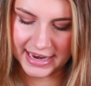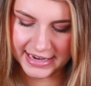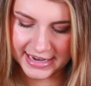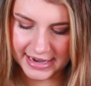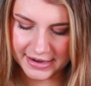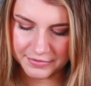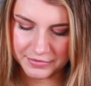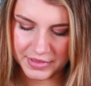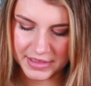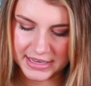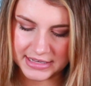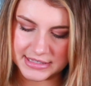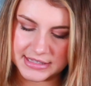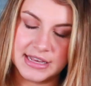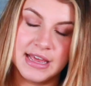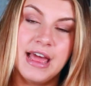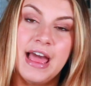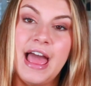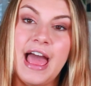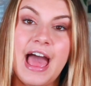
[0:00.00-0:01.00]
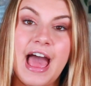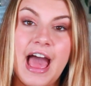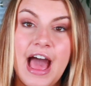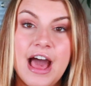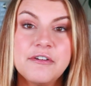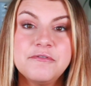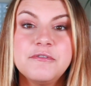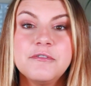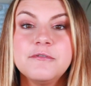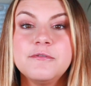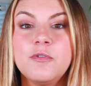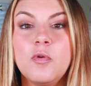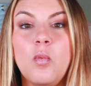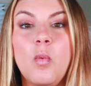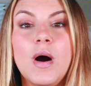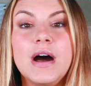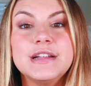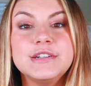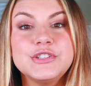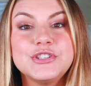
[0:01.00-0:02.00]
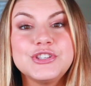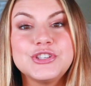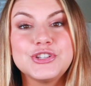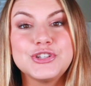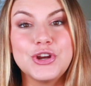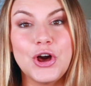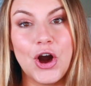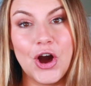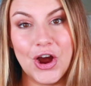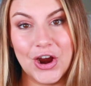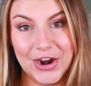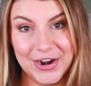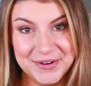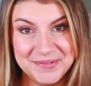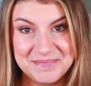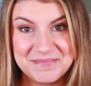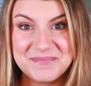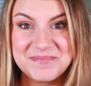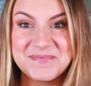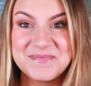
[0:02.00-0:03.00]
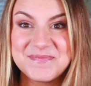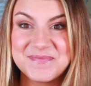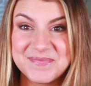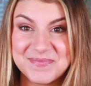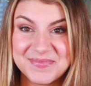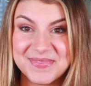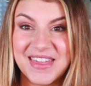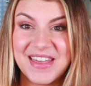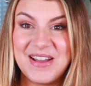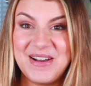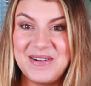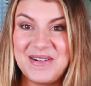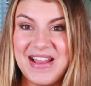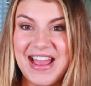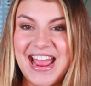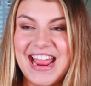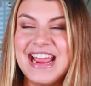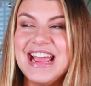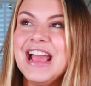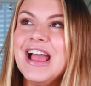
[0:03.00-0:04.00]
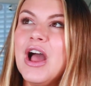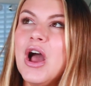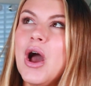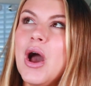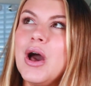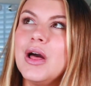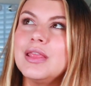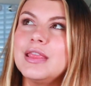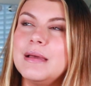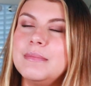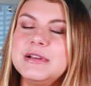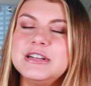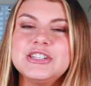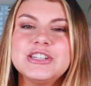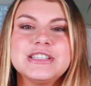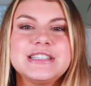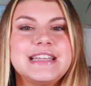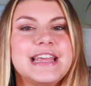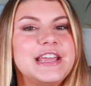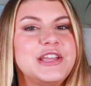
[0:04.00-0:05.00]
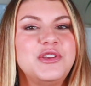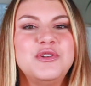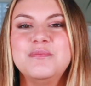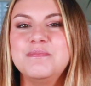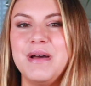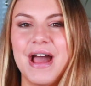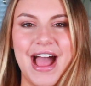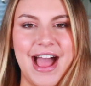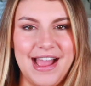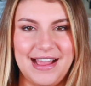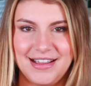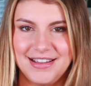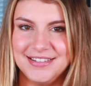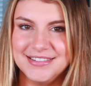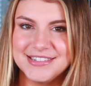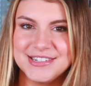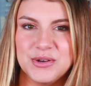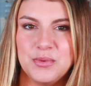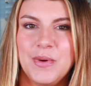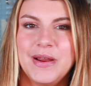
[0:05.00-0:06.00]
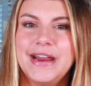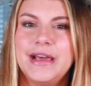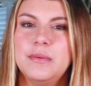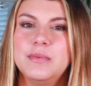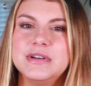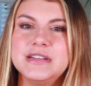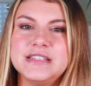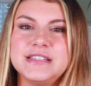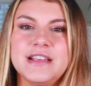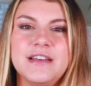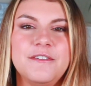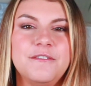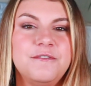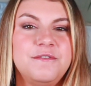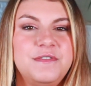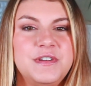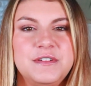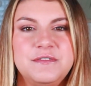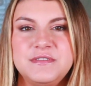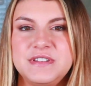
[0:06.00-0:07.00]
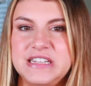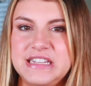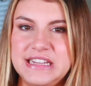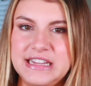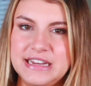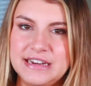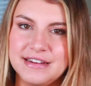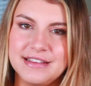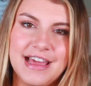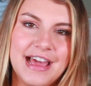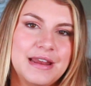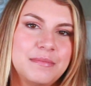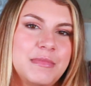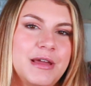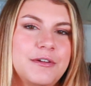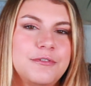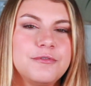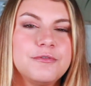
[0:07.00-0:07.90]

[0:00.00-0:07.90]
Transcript: I gave this half of one star, okay? Let me just take you back to when I was 15, had my